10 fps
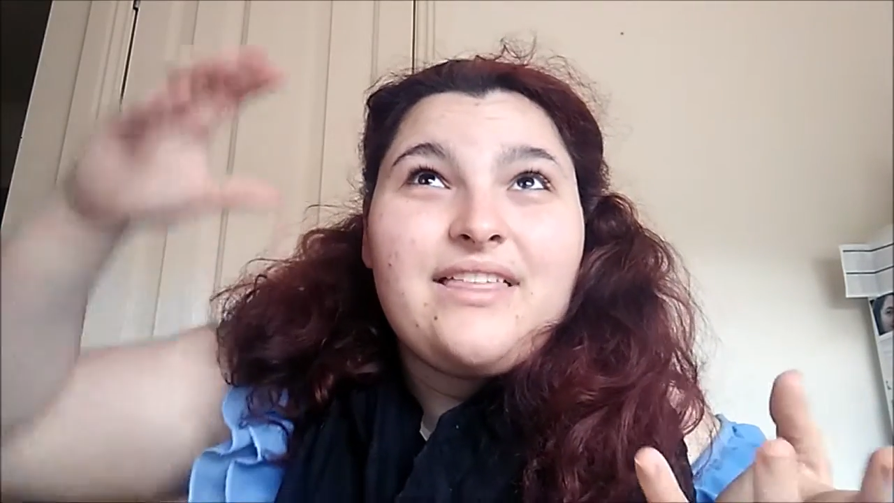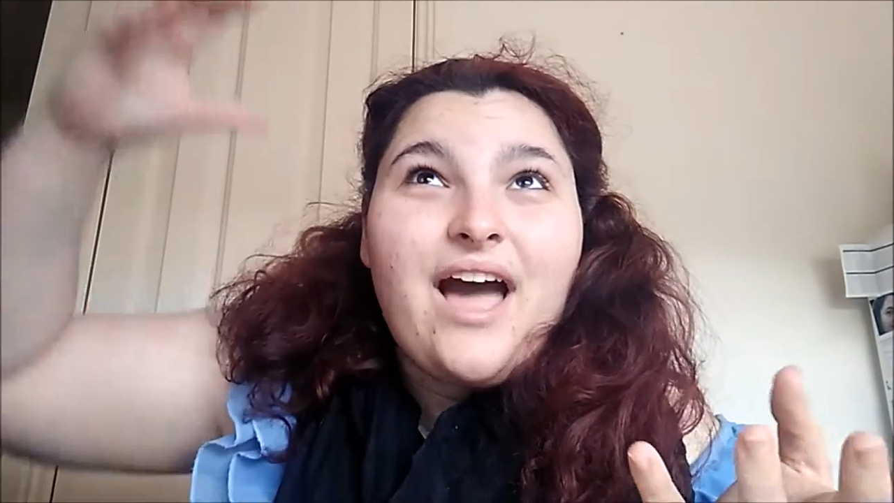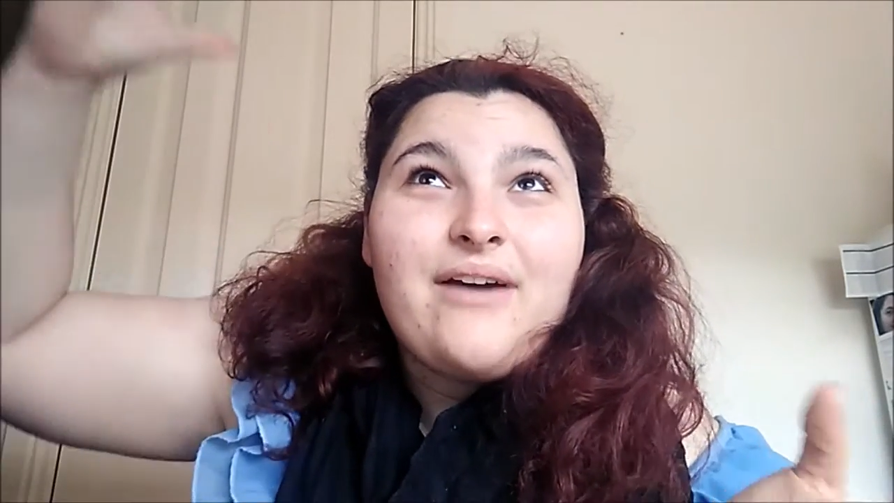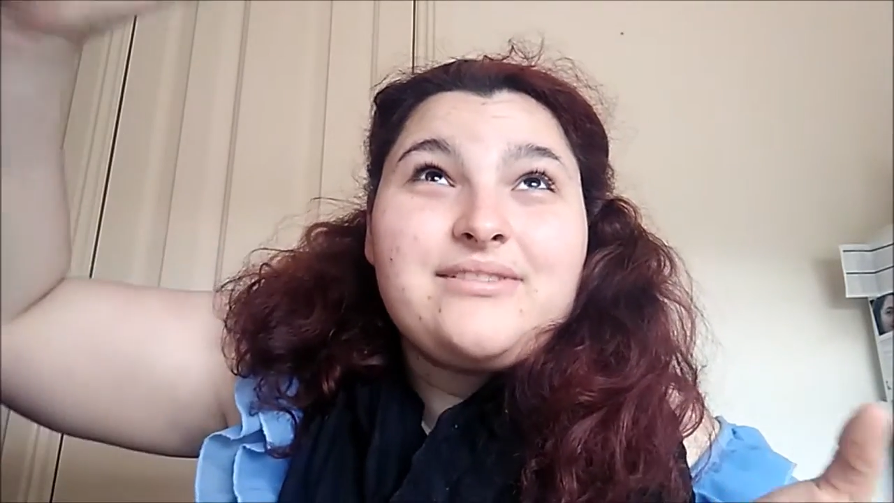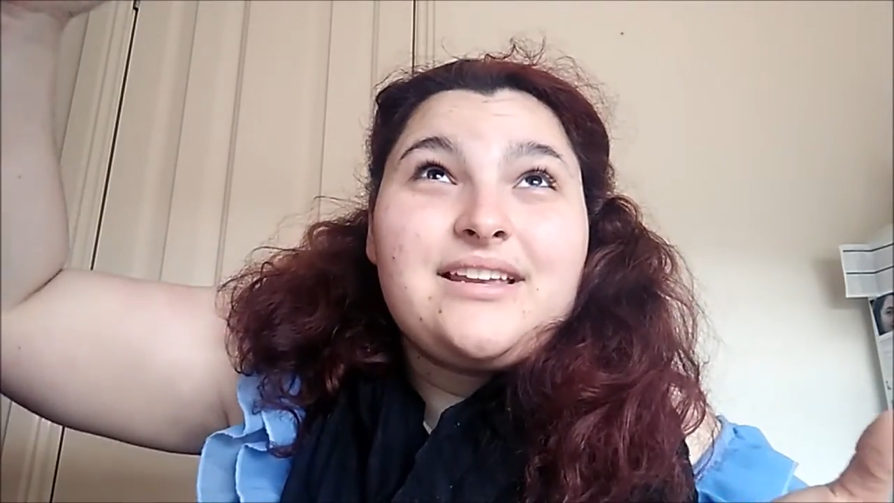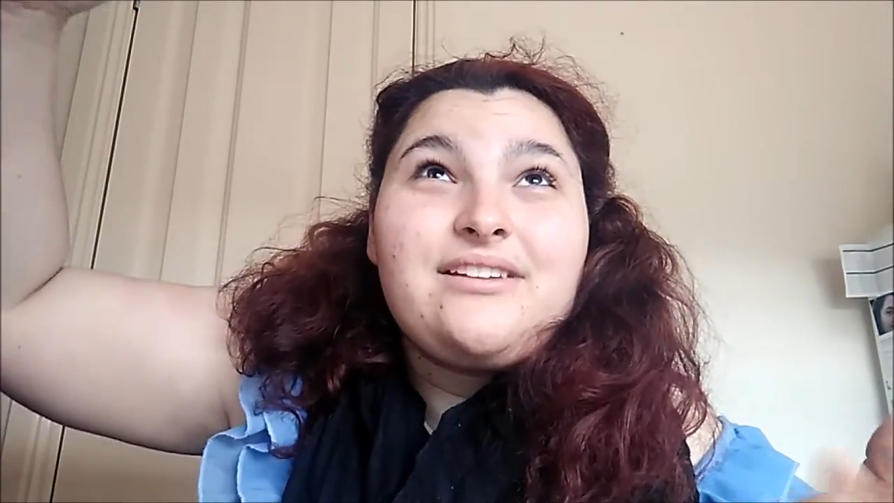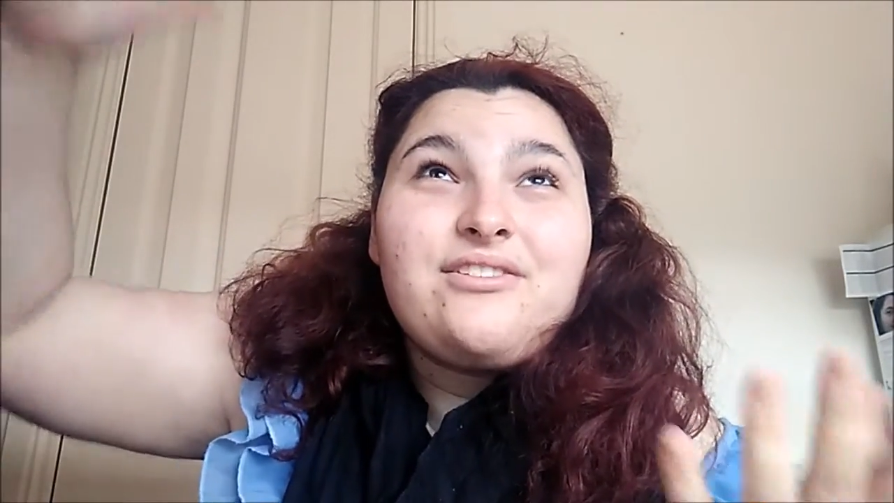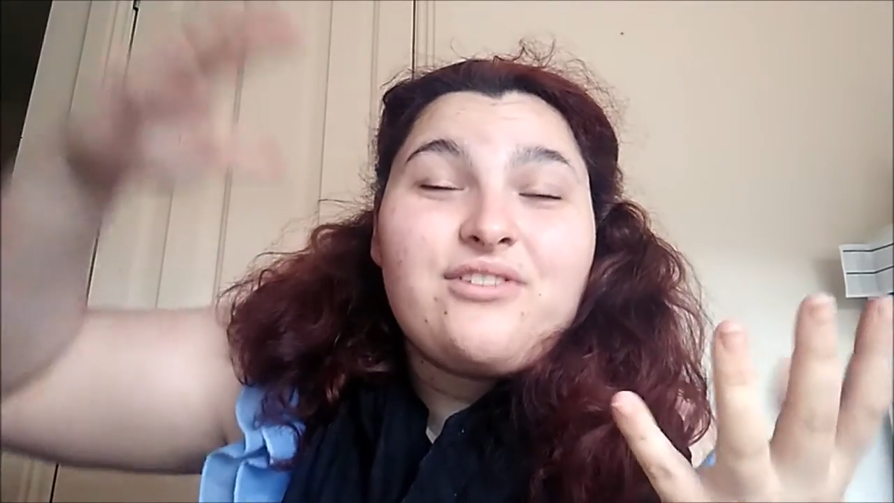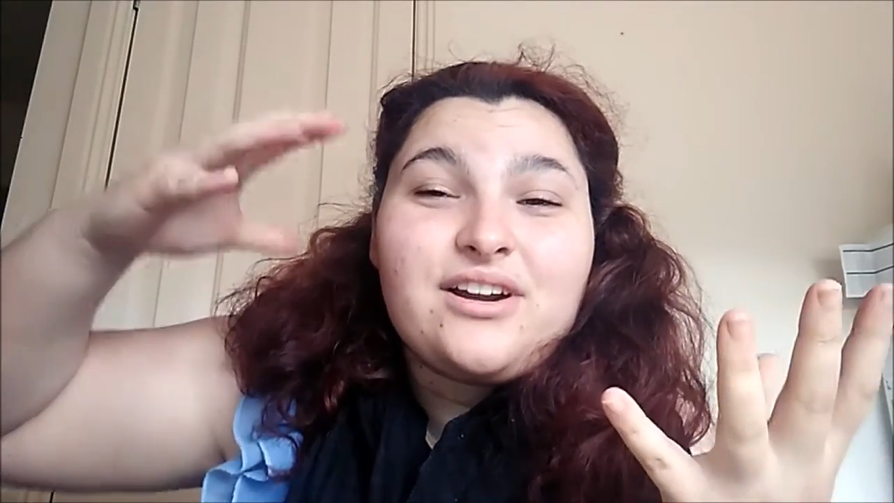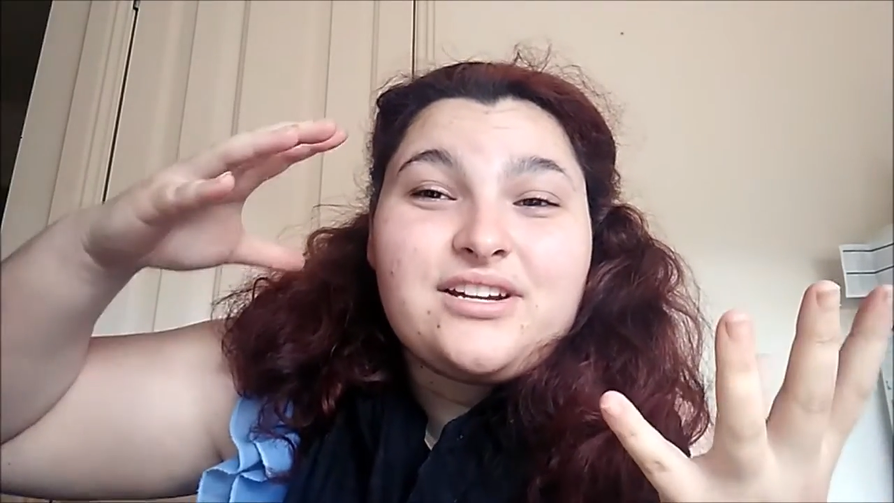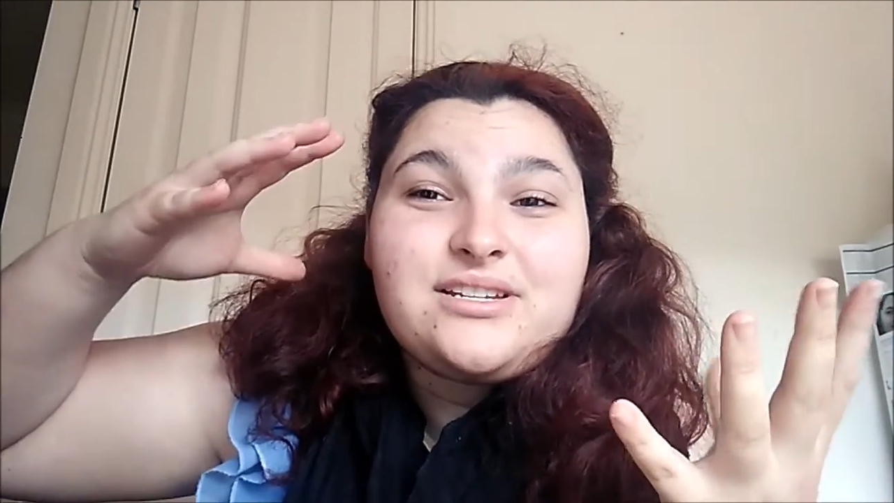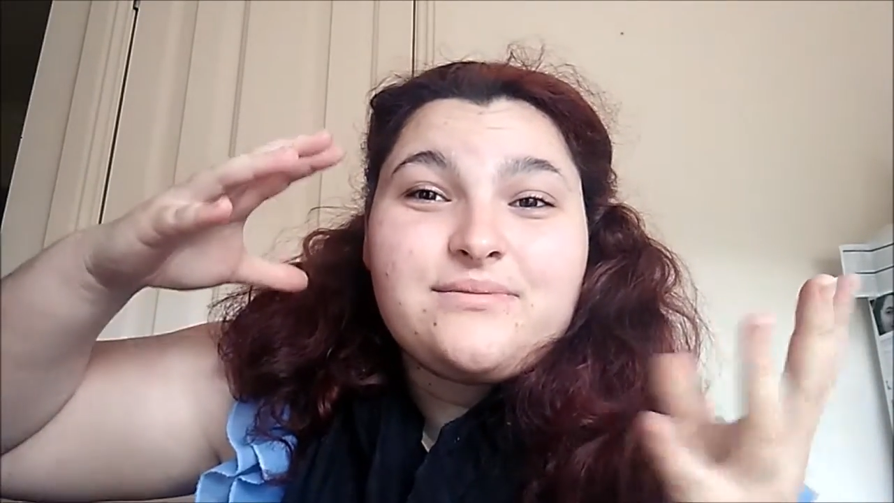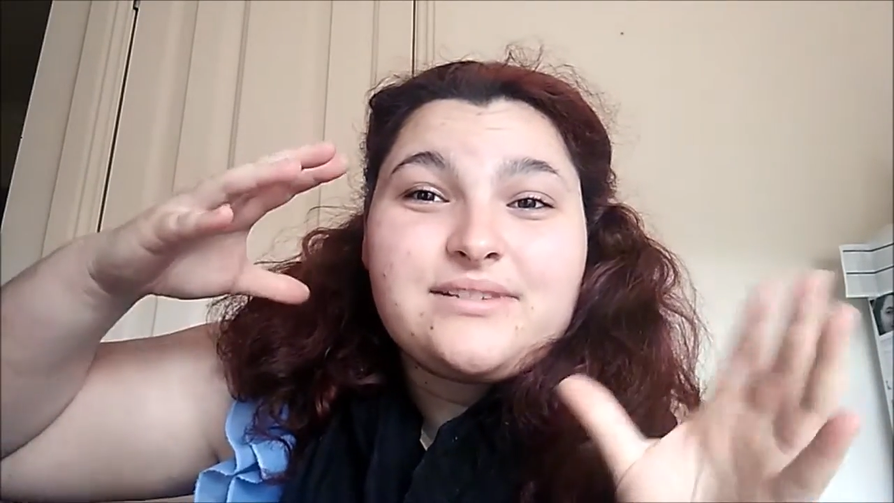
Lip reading: that I was getting crushed,